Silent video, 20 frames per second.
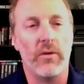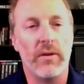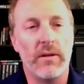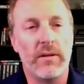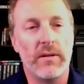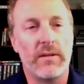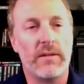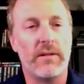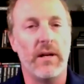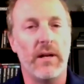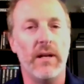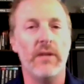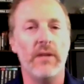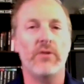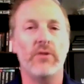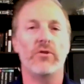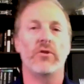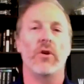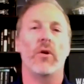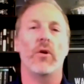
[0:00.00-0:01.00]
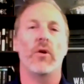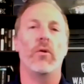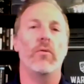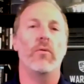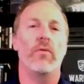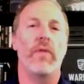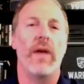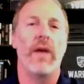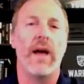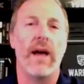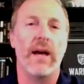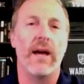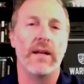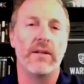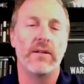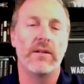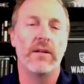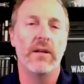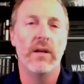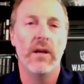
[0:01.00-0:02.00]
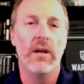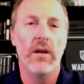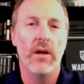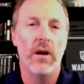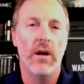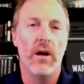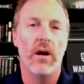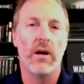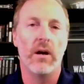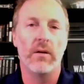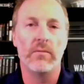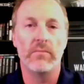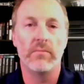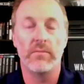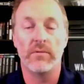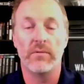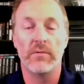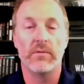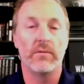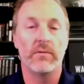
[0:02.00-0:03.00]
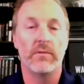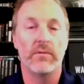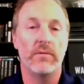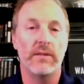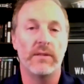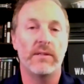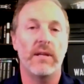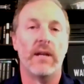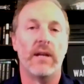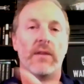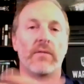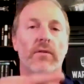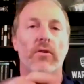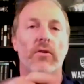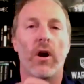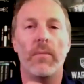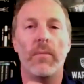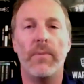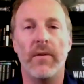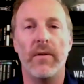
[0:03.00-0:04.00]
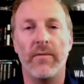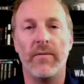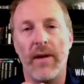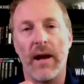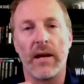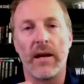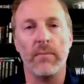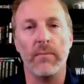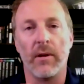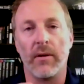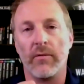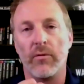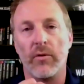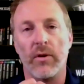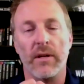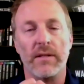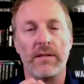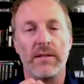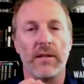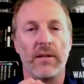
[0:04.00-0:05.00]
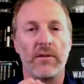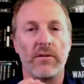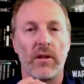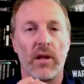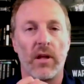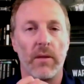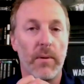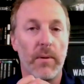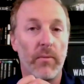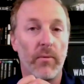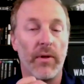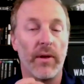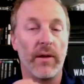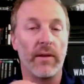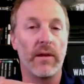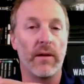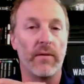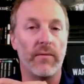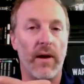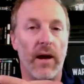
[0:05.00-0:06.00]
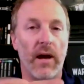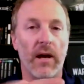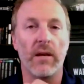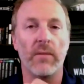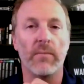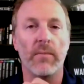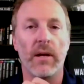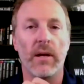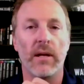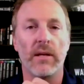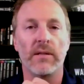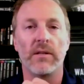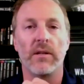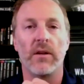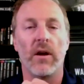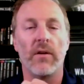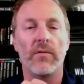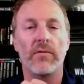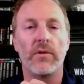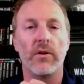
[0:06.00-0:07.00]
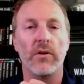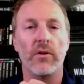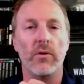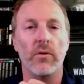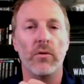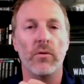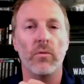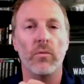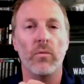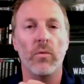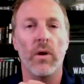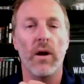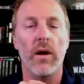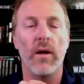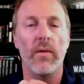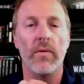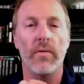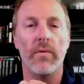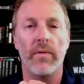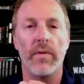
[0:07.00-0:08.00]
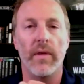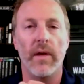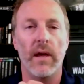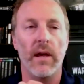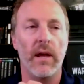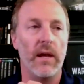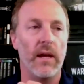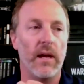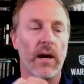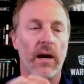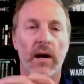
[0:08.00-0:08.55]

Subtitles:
studies show that, let's take carpet and vacuuming, for instance. A lot of people think that vacuuming is enough to do what they,